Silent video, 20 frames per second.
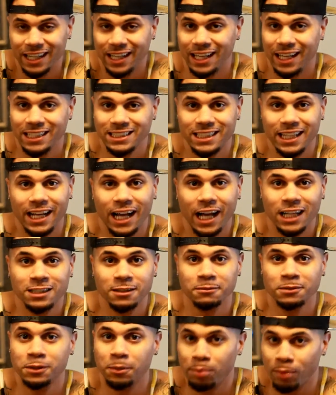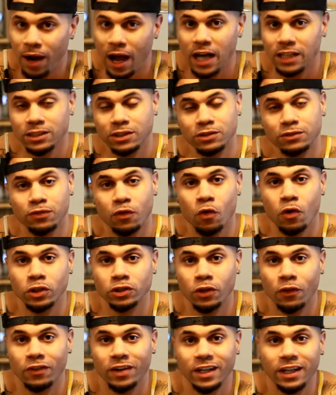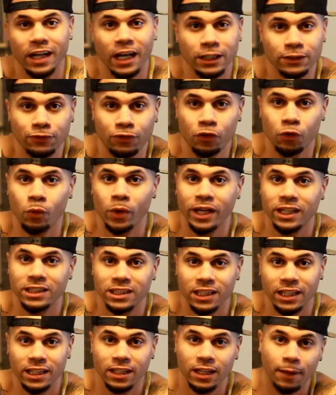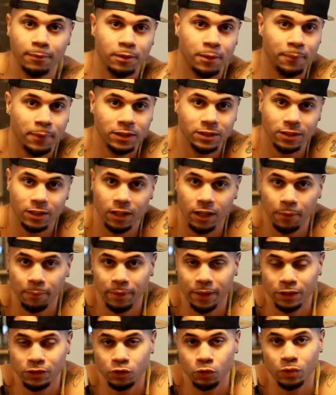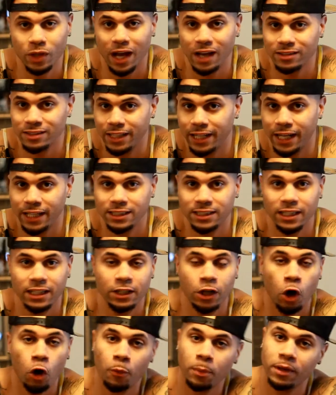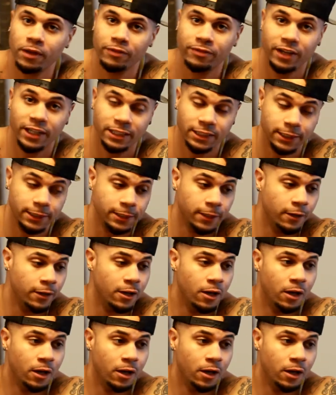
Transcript: Unless they got some surprises for us over the next few weeks leading up to Mr. Olympia 2018, the Open Division.